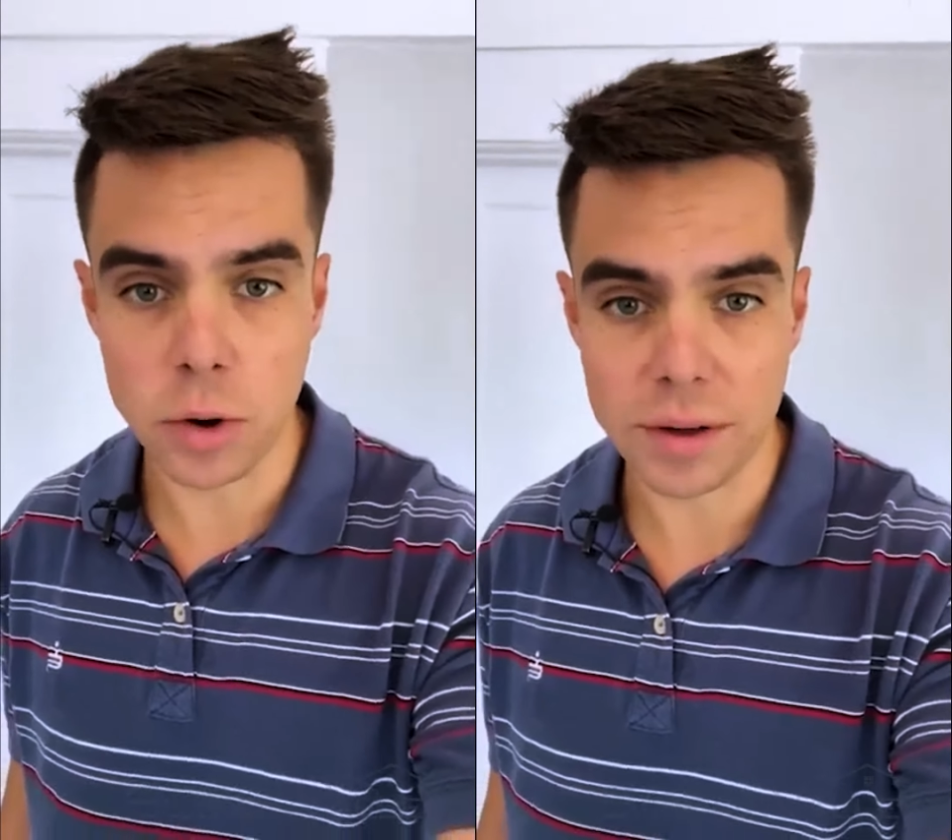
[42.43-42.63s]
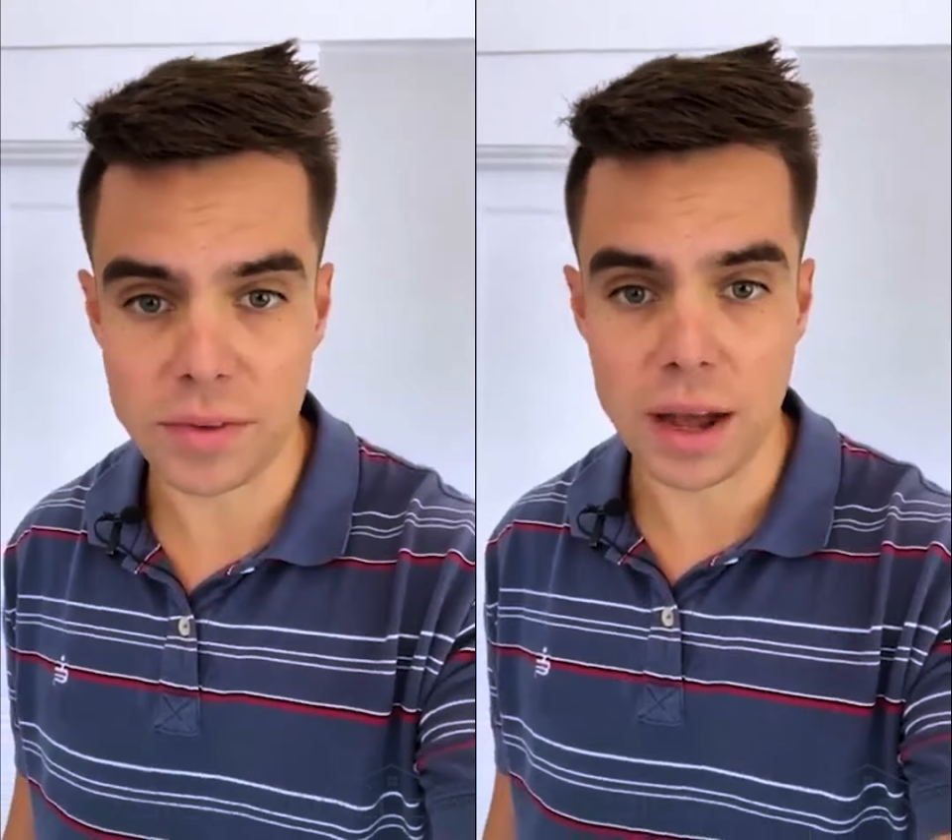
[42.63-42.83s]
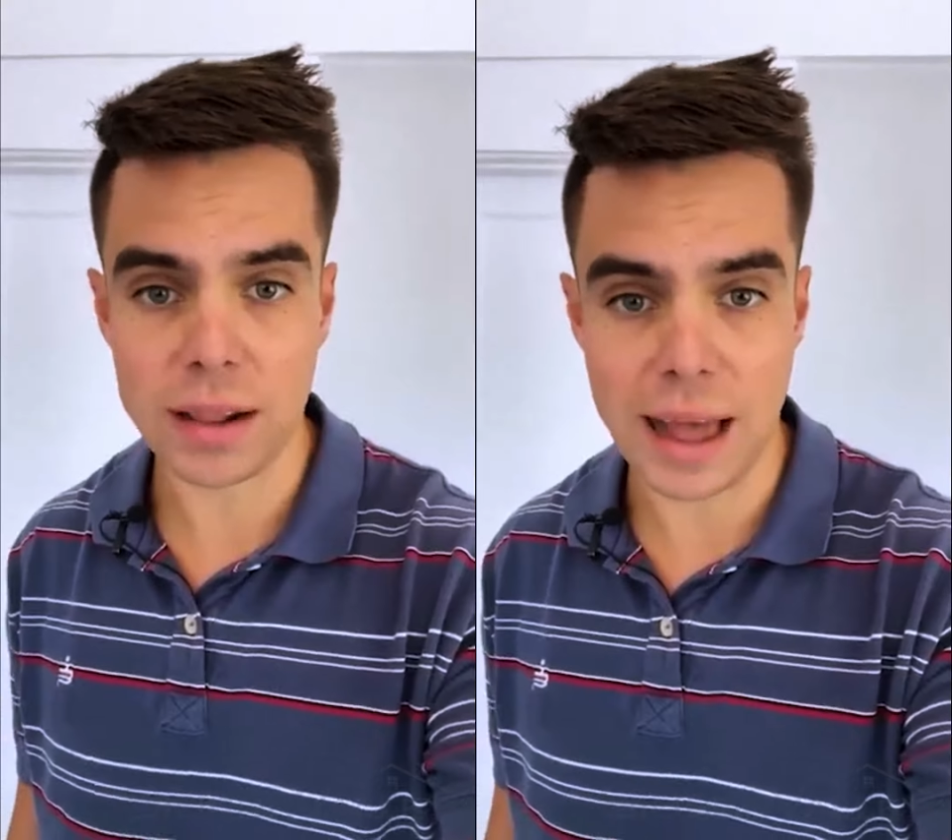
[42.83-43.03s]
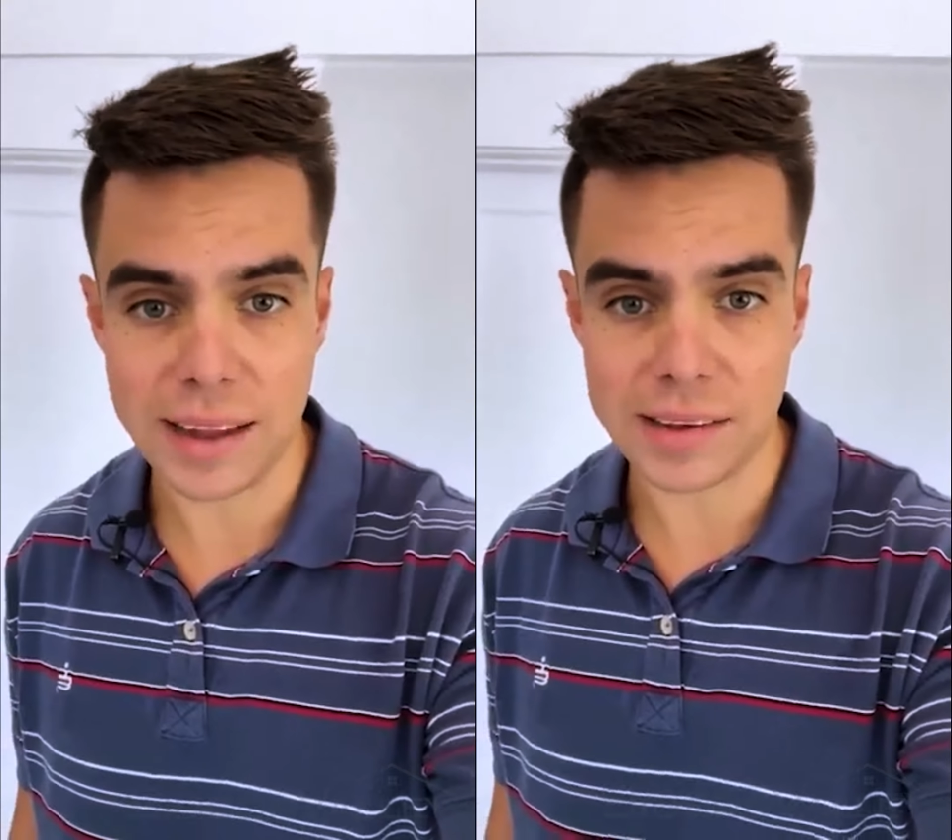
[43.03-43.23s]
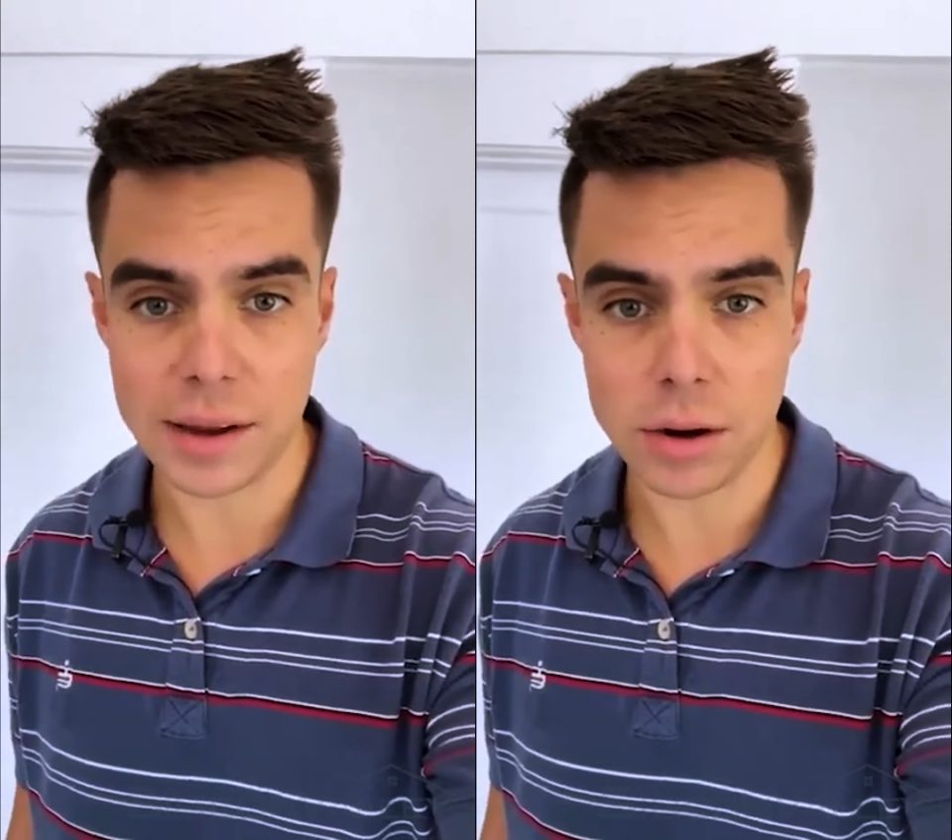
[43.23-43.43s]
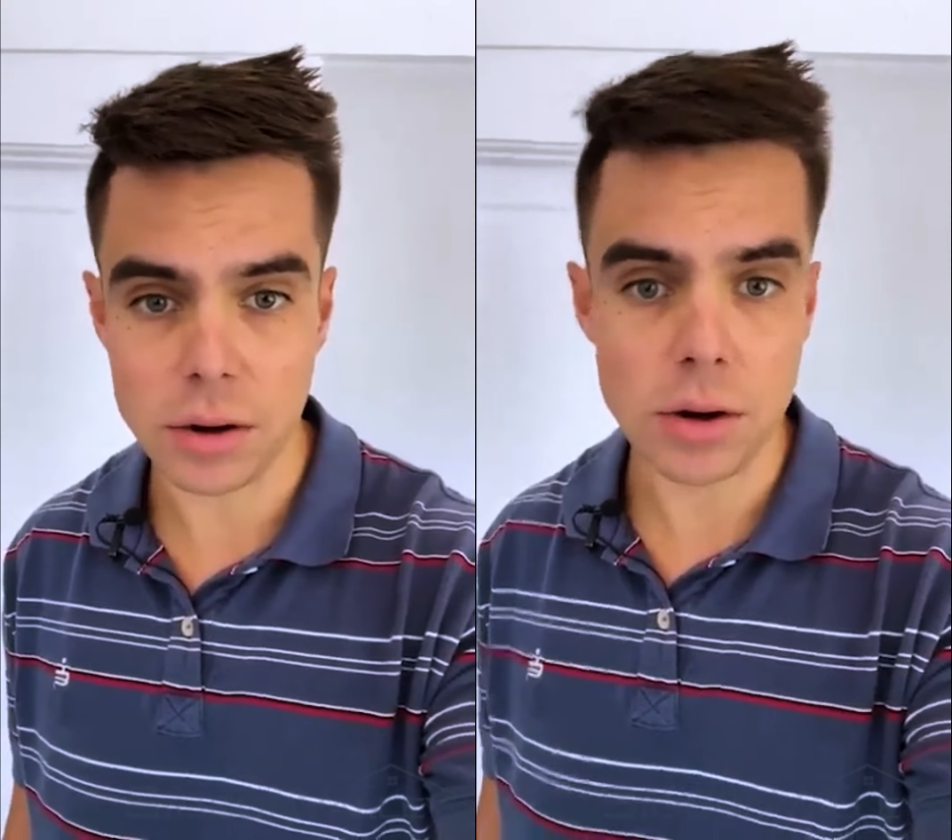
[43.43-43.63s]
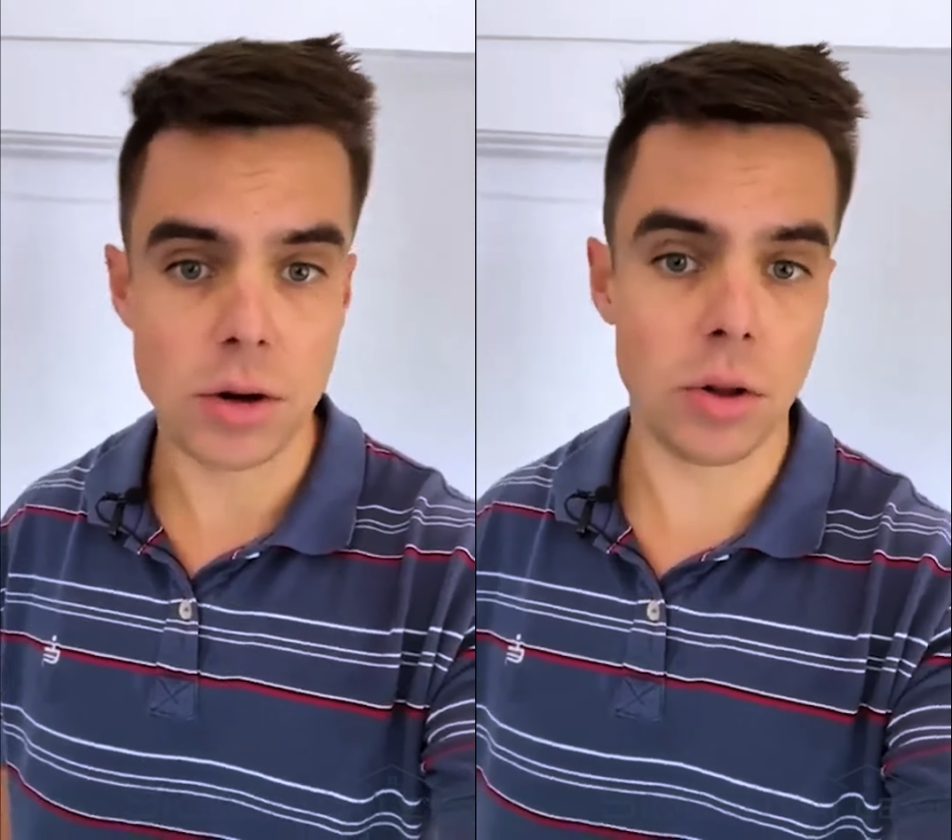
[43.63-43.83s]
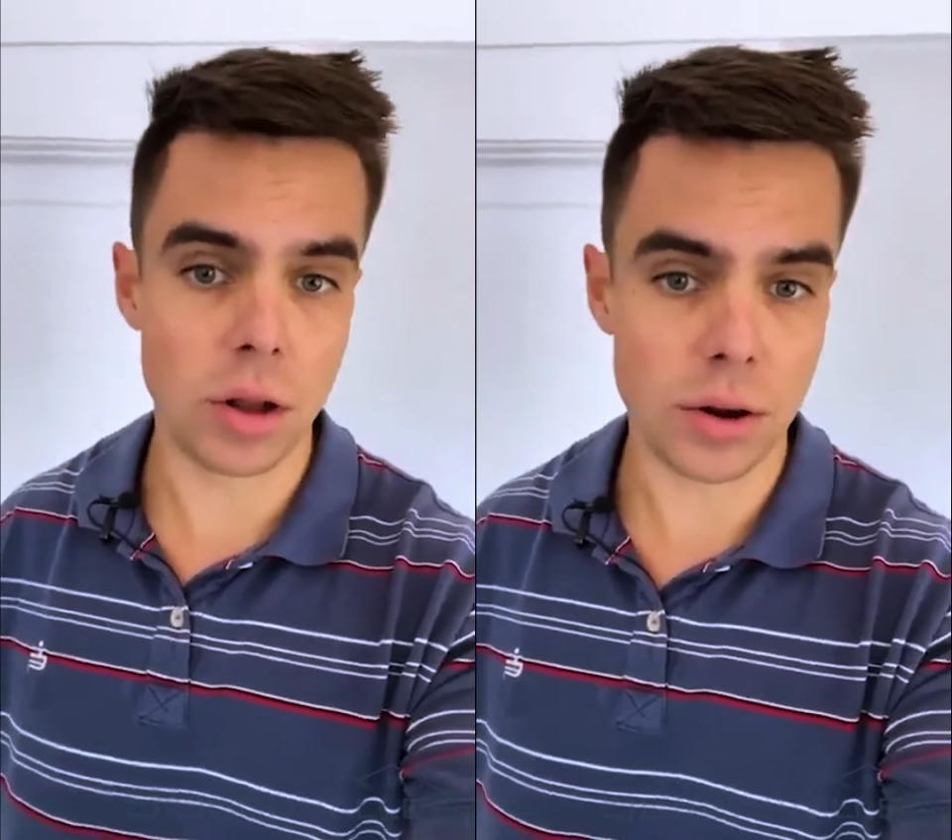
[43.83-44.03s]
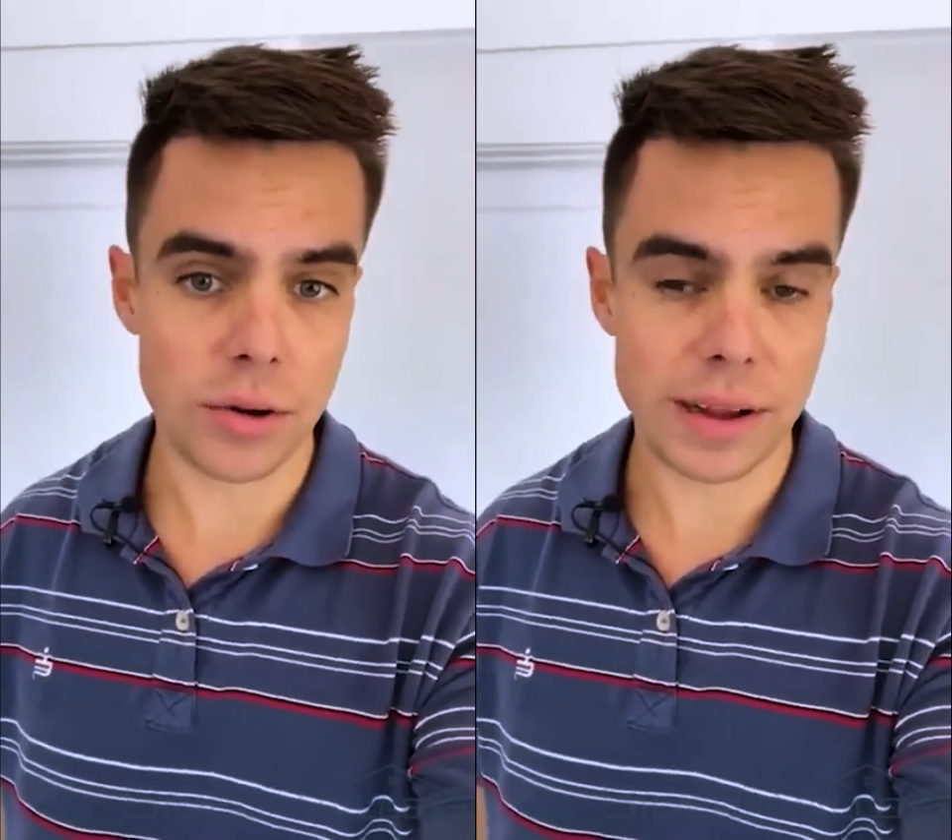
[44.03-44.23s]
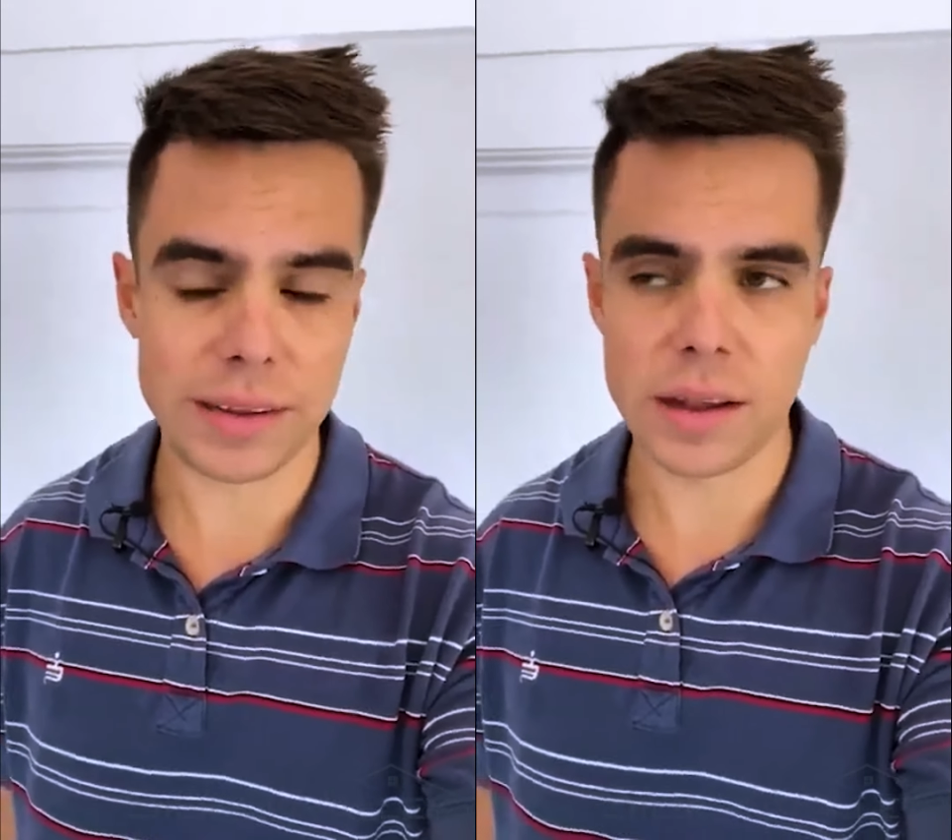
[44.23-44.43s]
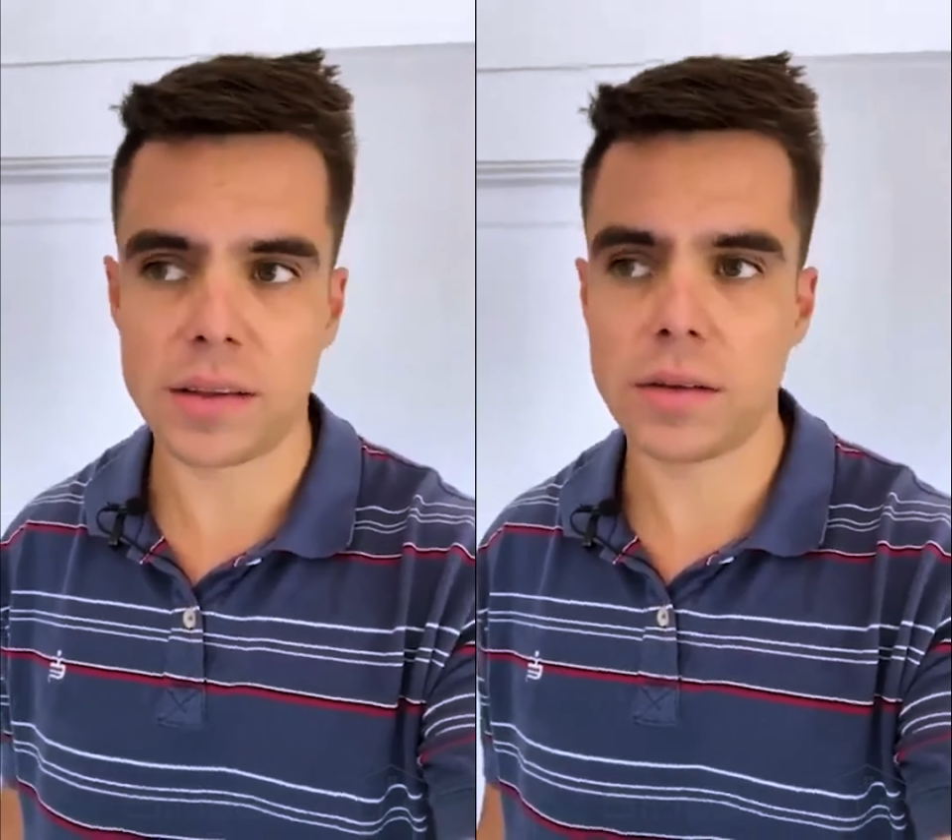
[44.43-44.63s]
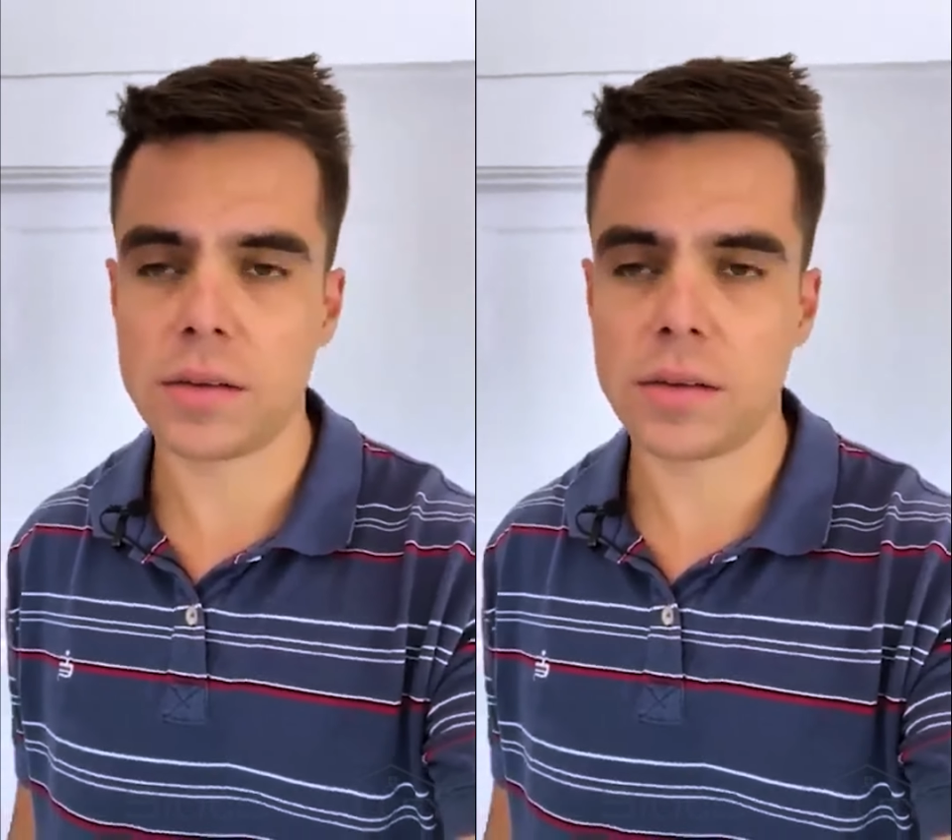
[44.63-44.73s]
would have done last year no longer exists.